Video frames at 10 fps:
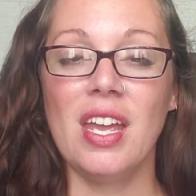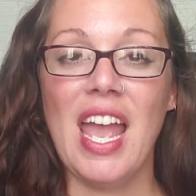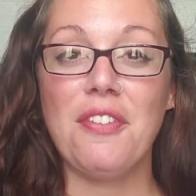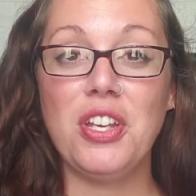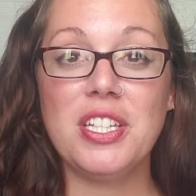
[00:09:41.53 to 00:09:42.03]

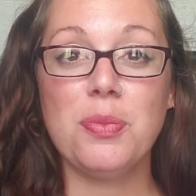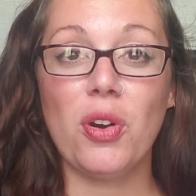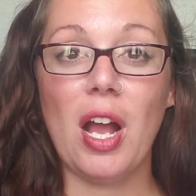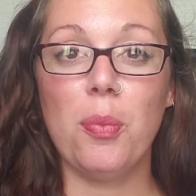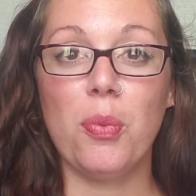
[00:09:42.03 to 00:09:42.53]
If you need some more
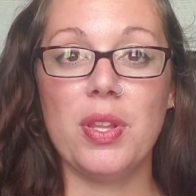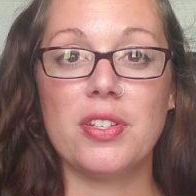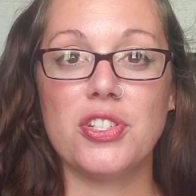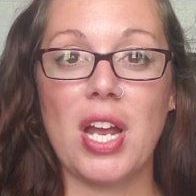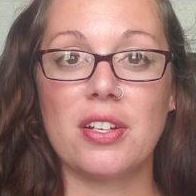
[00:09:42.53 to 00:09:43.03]
help with
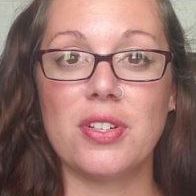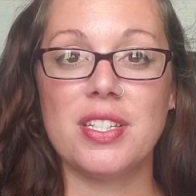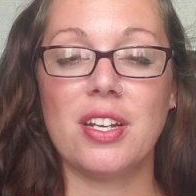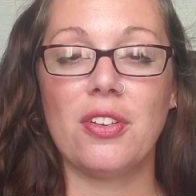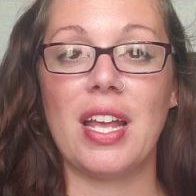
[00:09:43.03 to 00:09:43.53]
Schachter and
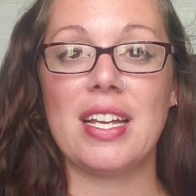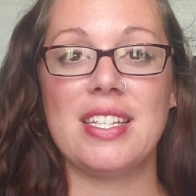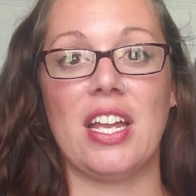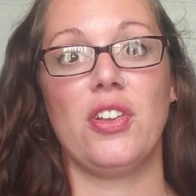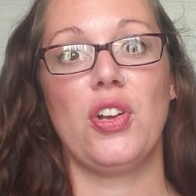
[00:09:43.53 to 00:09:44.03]
Singer, like I
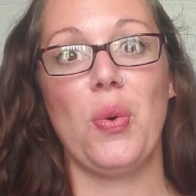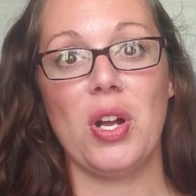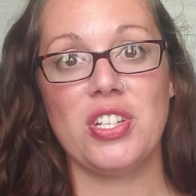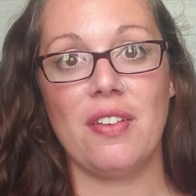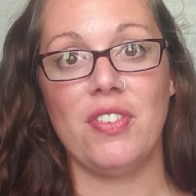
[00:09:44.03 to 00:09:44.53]
said, go
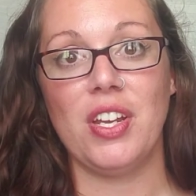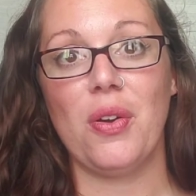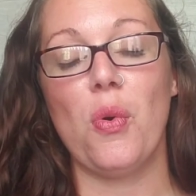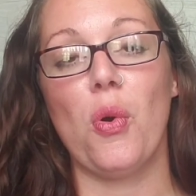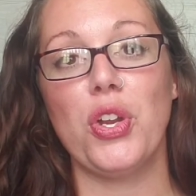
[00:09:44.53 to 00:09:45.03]
watch that video,
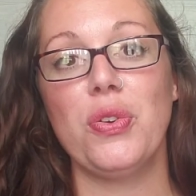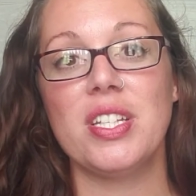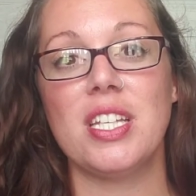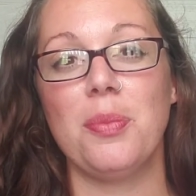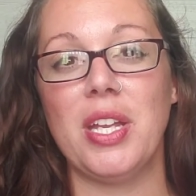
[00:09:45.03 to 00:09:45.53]
or you can
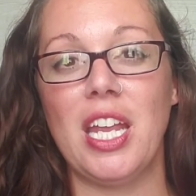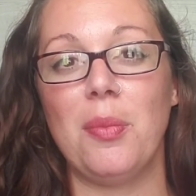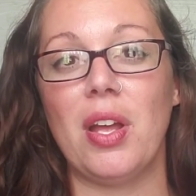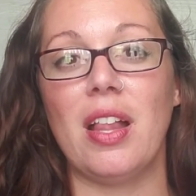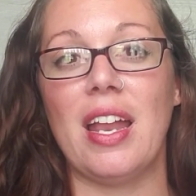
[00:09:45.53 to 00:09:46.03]
send me an
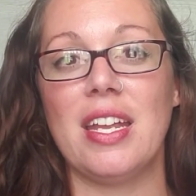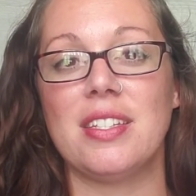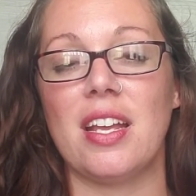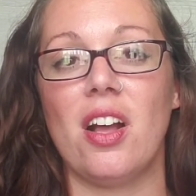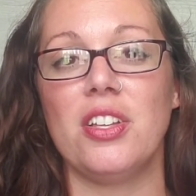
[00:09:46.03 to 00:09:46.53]
email at
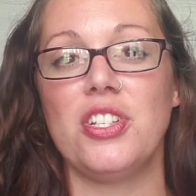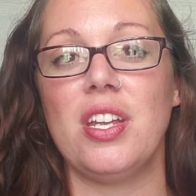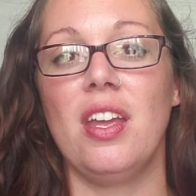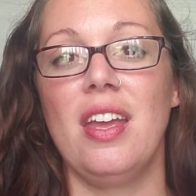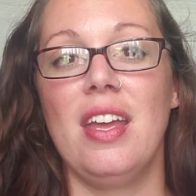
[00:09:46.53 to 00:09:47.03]

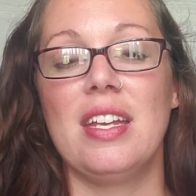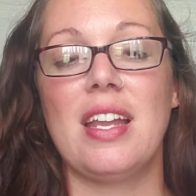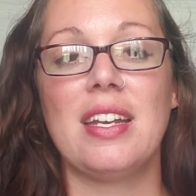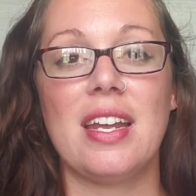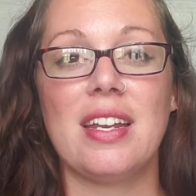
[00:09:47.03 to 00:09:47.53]

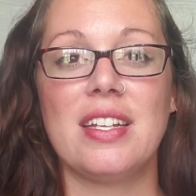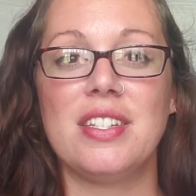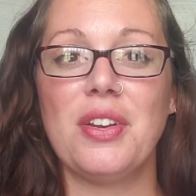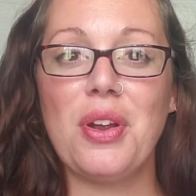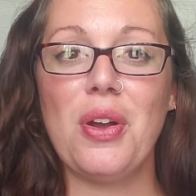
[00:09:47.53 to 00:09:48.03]

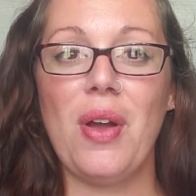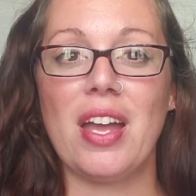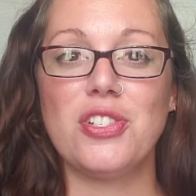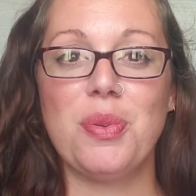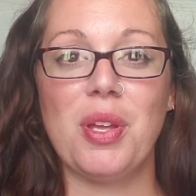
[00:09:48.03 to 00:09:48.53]

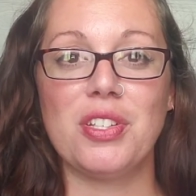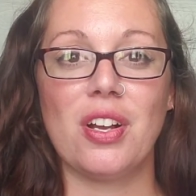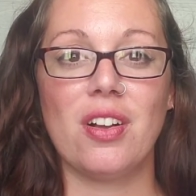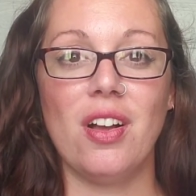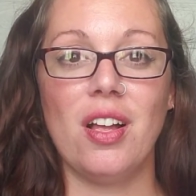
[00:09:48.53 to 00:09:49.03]

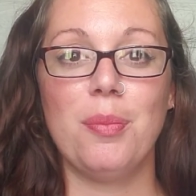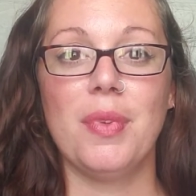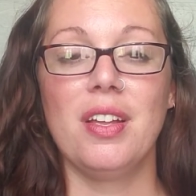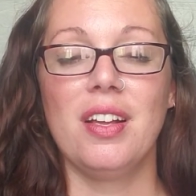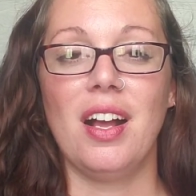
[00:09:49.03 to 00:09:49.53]
apsychology9990@gmail.com.
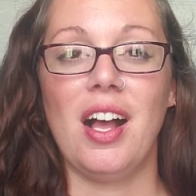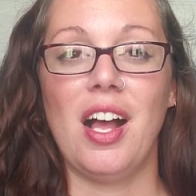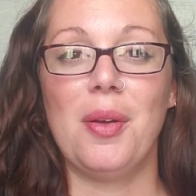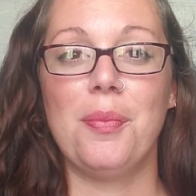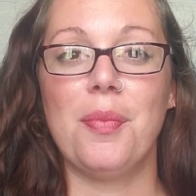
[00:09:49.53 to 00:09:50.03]

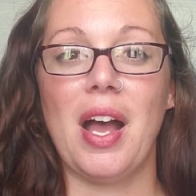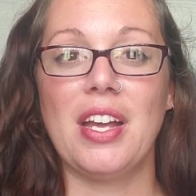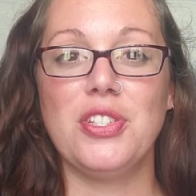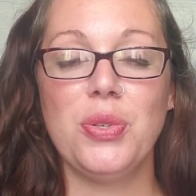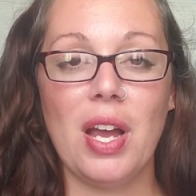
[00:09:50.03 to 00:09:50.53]
I
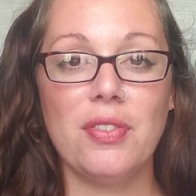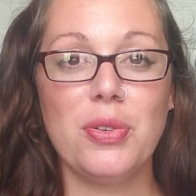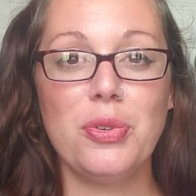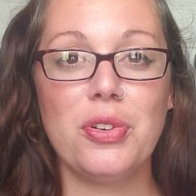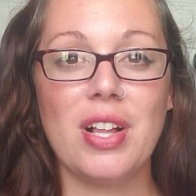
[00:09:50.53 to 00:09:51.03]
do have a
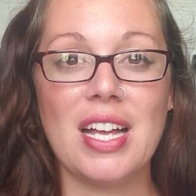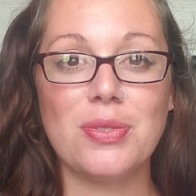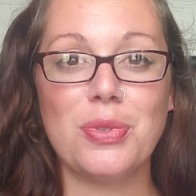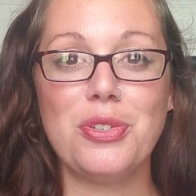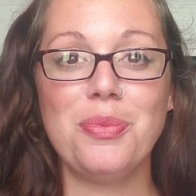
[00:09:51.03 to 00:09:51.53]
Google
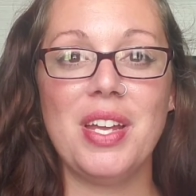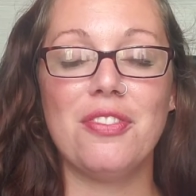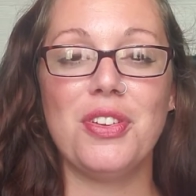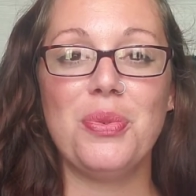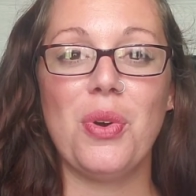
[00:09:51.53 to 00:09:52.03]
Classroom.
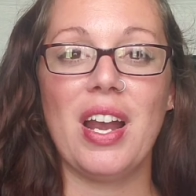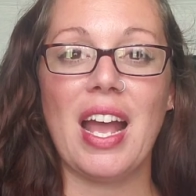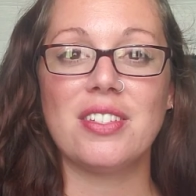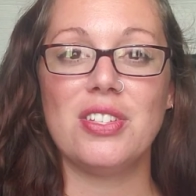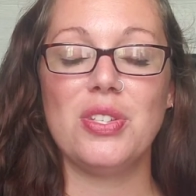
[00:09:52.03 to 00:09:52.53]
If you want
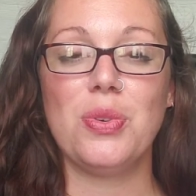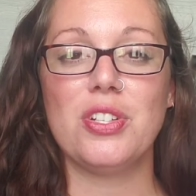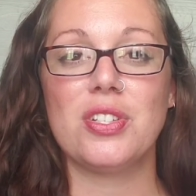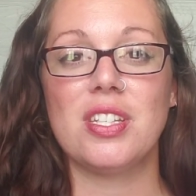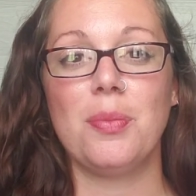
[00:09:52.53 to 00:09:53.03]
access to it,
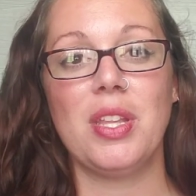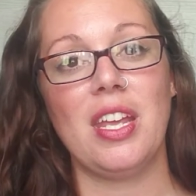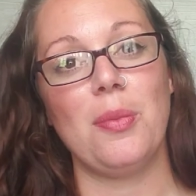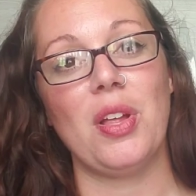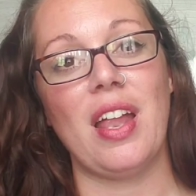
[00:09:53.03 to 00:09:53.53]
just send me the
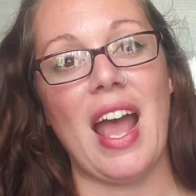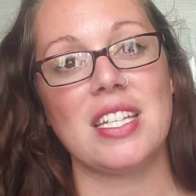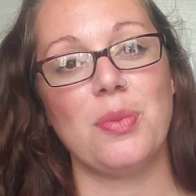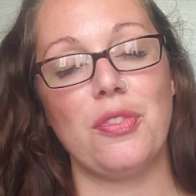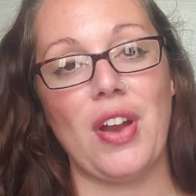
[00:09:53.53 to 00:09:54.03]
email and
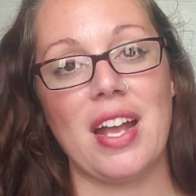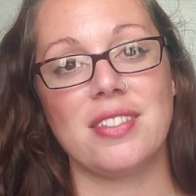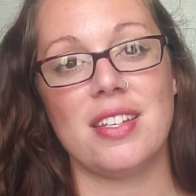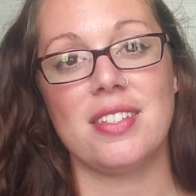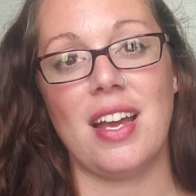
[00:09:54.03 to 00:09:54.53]
ask me for
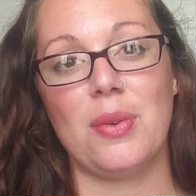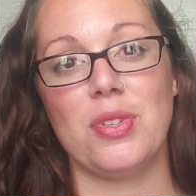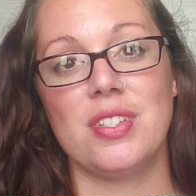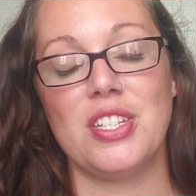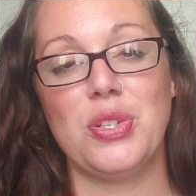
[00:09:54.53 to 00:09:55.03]
access. I will
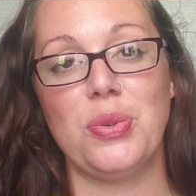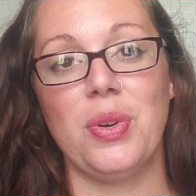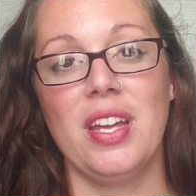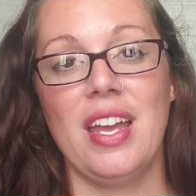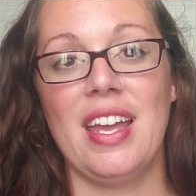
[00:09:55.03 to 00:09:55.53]
send you
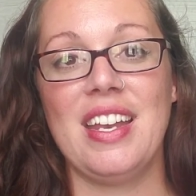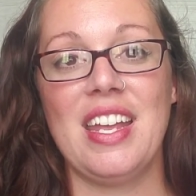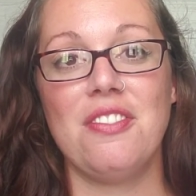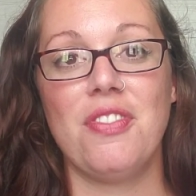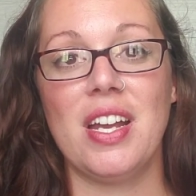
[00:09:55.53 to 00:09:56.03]
an
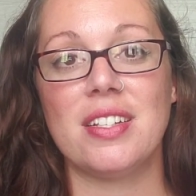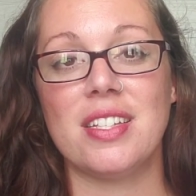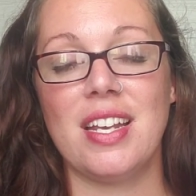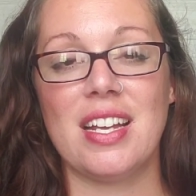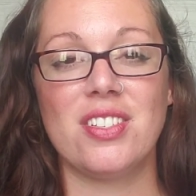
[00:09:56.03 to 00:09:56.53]
invite.
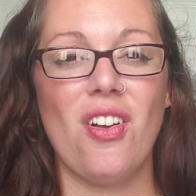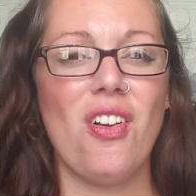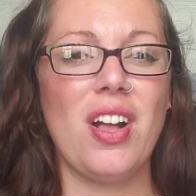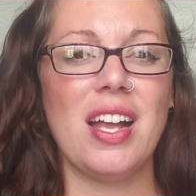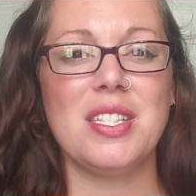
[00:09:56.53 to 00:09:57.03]
It has
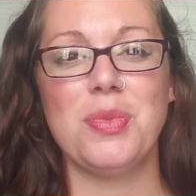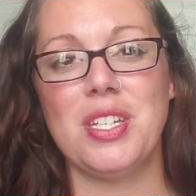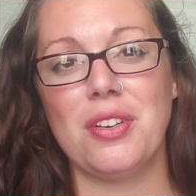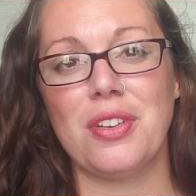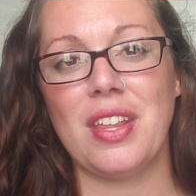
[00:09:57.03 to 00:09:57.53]
all kinds of
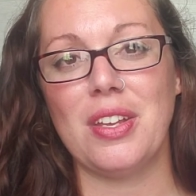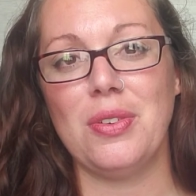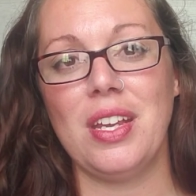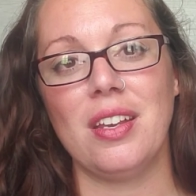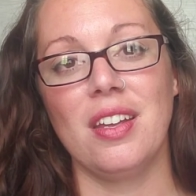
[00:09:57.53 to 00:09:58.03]
material that you
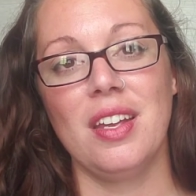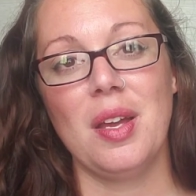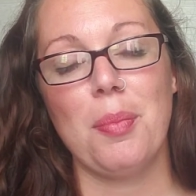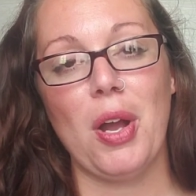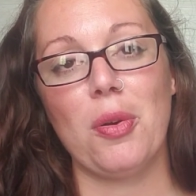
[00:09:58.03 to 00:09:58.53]
need
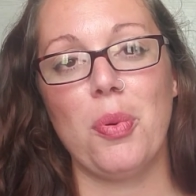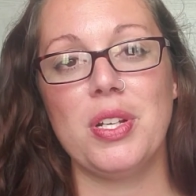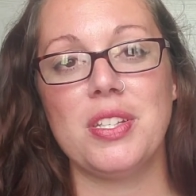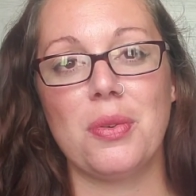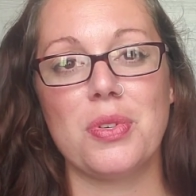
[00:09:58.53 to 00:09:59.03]

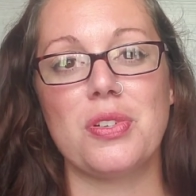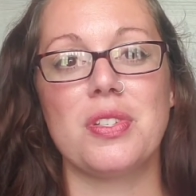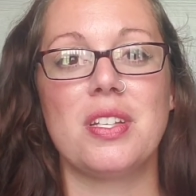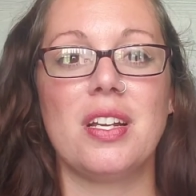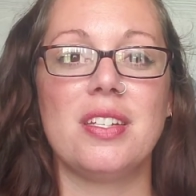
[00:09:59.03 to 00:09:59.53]
PowerPoints, original
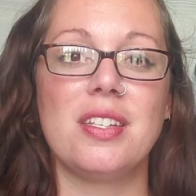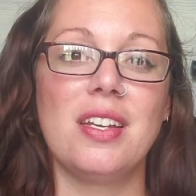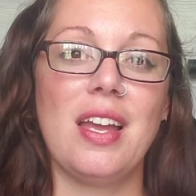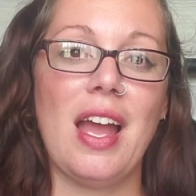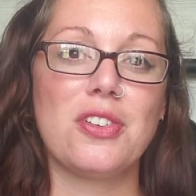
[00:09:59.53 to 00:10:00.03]
studies,
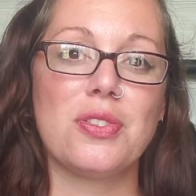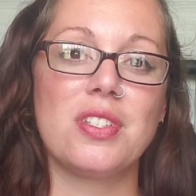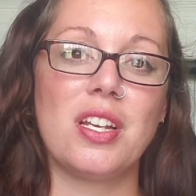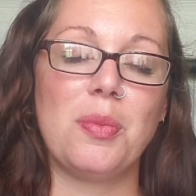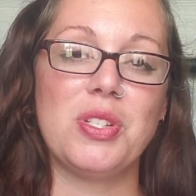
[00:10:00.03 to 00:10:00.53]
extra
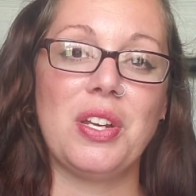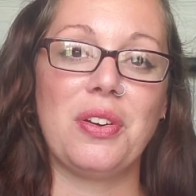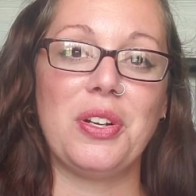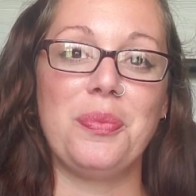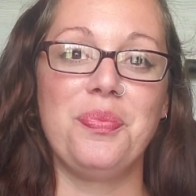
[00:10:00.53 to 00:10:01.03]
study
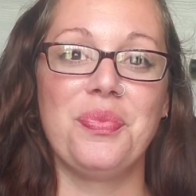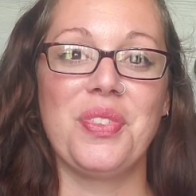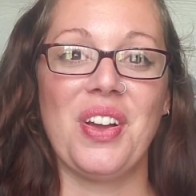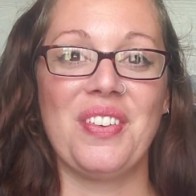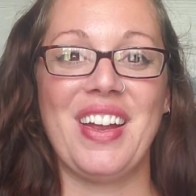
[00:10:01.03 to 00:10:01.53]
material.
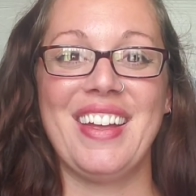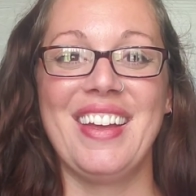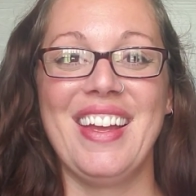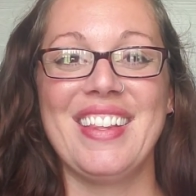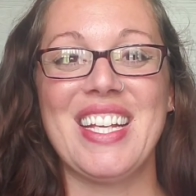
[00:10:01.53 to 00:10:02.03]
All right.
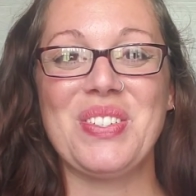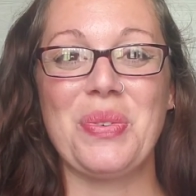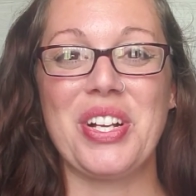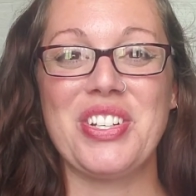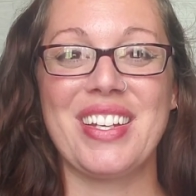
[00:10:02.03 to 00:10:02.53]
Thanks for
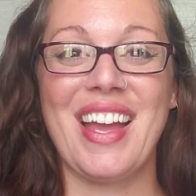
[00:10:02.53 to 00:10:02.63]
watching.